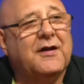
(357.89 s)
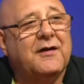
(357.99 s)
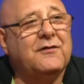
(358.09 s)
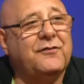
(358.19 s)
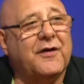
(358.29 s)

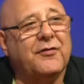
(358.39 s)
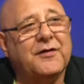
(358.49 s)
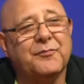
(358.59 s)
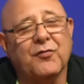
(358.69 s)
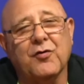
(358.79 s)
is very
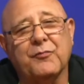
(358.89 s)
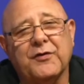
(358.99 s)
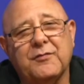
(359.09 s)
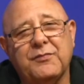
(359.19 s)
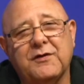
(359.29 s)

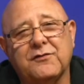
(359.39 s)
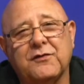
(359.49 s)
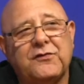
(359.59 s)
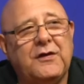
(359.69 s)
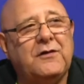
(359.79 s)
appropriate, because
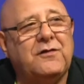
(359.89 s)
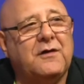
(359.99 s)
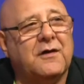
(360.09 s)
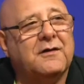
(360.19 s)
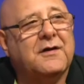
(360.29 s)
it's easy
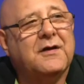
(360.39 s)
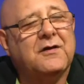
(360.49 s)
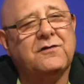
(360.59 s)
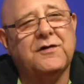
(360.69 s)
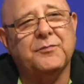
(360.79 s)
to
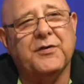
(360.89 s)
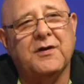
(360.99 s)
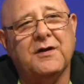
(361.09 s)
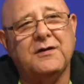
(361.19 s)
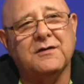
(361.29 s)
sit
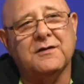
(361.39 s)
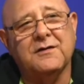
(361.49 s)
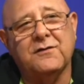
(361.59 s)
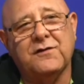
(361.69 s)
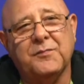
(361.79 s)
behind a
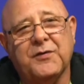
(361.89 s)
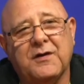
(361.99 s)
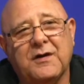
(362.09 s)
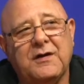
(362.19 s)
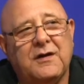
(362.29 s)
sit
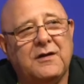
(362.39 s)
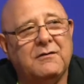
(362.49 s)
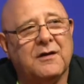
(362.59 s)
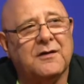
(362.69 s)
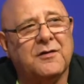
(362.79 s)
behind a,
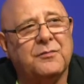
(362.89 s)
a com